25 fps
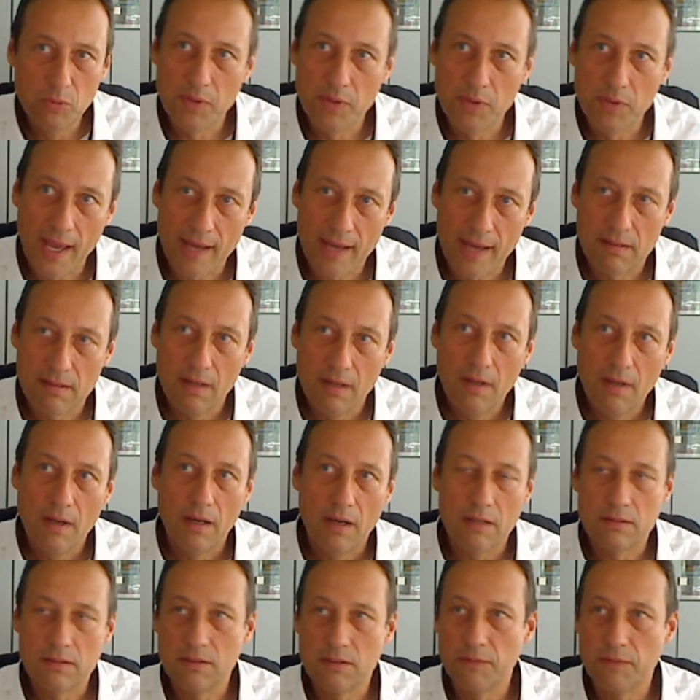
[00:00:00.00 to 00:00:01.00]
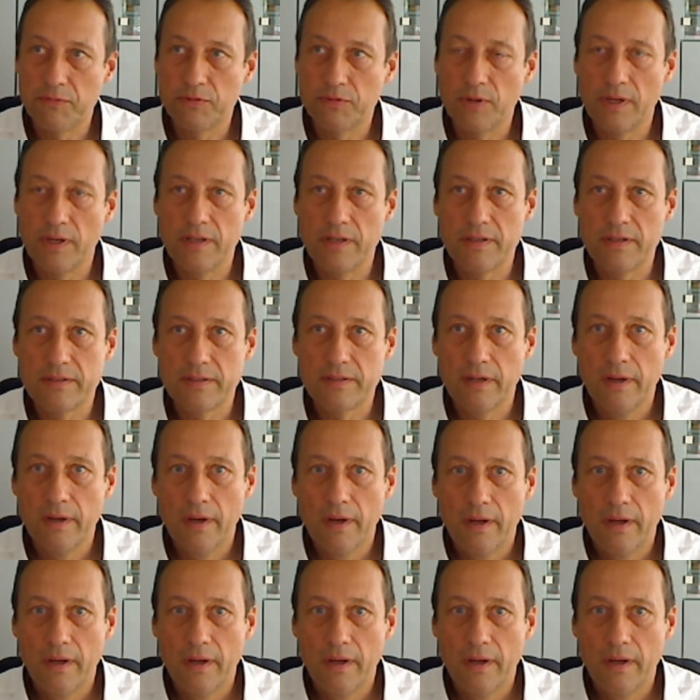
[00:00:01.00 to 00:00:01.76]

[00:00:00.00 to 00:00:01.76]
they had a different